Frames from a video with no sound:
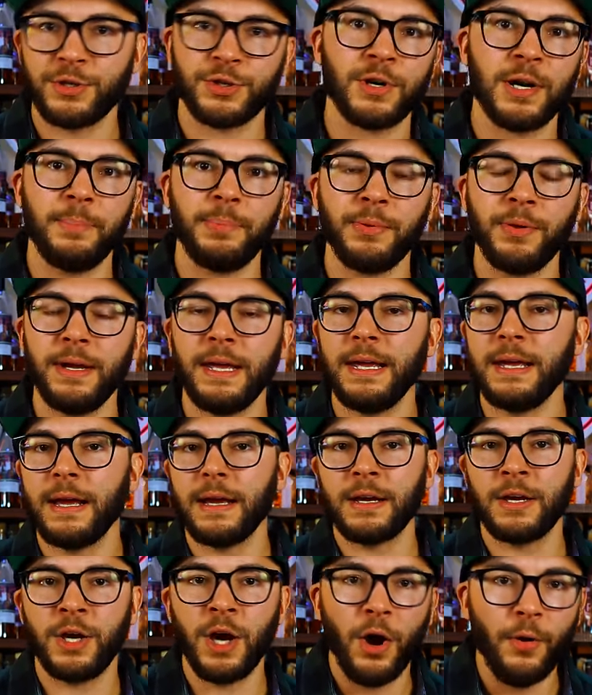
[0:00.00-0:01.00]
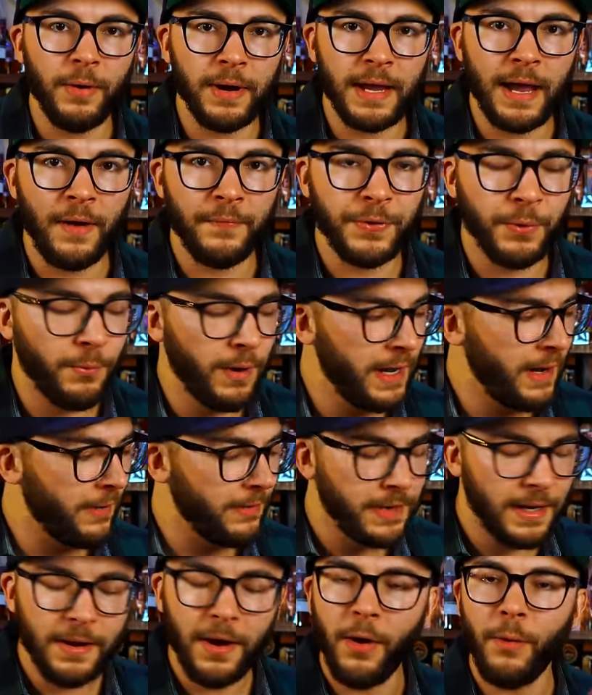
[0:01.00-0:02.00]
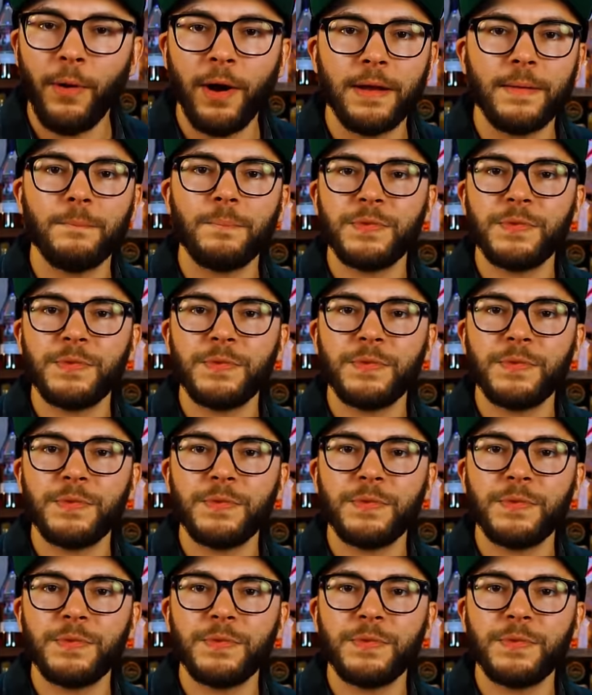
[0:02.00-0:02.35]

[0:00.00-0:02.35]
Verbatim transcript: tripling, going out the window. You know what?